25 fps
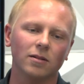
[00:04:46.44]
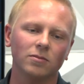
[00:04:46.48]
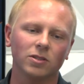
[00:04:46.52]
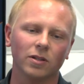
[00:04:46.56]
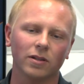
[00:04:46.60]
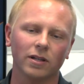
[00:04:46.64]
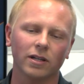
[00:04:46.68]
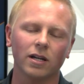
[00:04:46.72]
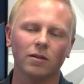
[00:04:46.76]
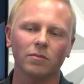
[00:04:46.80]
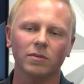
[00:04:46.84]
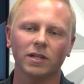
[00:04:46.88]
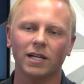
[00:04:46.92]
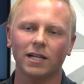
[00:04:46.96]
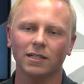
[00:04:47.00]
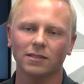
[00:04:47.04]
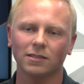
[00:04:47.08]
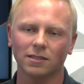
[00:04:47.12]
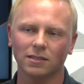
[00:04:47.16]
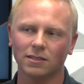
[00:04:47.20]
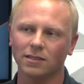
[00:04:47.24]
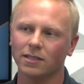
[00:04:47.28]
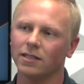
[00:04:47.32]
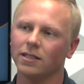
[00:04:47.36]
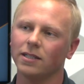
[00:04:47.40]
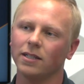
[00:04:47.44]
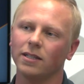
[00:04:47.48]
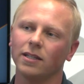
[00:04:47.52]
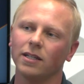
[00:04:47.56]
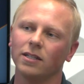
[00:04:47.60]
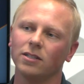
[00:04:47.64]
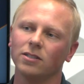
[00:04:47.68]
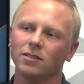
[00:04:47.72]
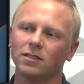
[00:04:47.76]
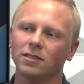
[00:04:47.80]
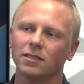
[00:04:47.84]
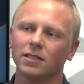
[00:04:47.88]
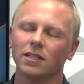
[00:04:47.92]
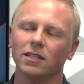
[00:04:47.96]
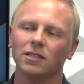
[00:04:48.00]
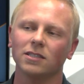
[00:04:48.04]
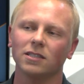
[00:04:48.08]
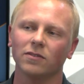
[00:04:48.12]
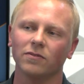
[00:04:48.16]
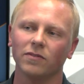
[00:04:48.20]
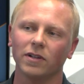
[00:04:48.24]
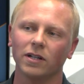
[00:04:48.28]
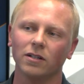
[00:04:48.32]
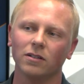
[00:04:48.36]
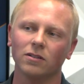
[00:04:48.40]
So they come to Kansas City, they just see it as
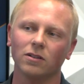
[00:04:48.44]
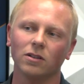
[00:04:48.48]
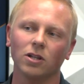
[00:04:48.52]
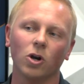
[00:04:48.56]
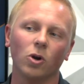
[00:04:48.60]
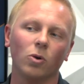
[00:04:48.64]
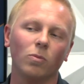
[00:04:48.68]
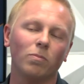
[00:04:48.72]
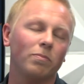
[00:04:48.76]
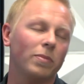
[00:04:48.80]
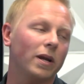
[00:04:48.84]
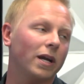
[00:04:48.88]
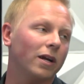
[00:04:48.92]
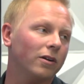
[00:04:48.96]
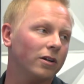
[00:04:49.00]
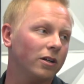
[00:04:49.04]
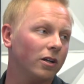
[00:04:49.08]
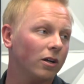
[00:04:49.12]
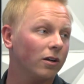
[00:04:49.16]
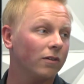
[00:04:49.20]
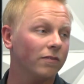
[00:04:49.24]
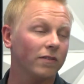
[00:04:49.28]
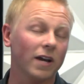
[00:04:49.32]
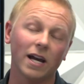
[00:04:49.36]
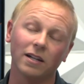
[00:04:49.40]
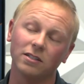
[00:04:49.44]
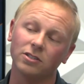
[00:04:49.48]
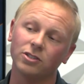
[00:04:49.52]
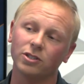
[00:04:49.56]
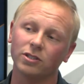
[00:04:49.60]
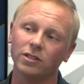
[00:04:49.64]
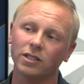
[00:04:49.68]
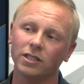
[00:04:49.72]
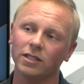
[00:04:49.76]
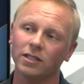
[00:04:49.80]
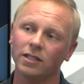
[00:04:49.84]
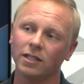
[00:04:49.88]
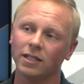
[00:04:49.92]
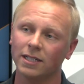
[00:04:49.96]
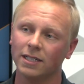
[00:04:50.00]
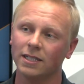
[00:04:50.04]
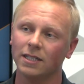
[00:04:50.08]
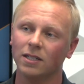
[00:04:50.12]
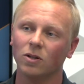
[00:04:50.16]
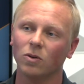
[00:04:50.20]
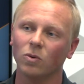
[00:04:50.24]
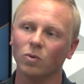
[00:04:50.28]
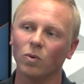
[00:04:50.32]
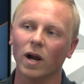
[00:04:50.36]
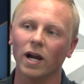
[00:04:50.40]
a very low barrier of entry,
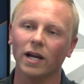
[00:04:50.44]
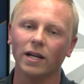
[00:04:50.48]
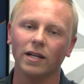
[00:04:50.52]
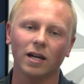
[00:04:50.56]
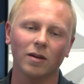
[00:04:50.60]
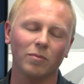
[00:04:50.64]
right?